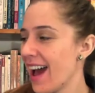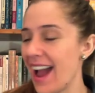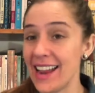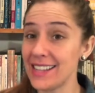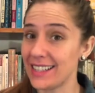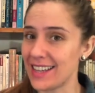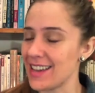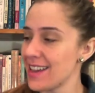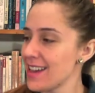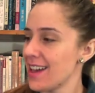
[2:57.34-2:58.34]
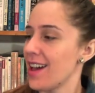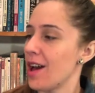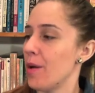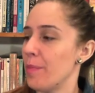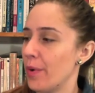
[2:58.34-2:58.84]
I see
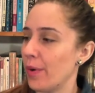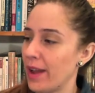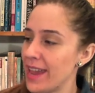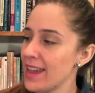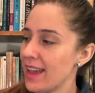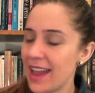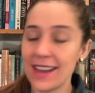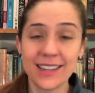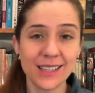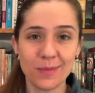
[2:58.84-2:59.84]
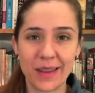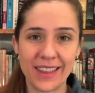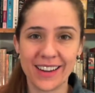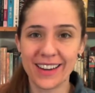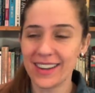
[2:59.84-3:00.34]
a boy and his
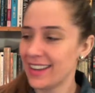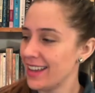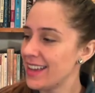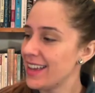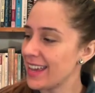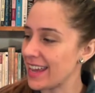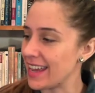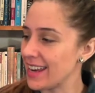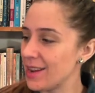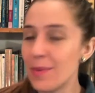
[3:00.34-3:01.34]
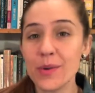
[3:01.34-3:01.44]
mother in a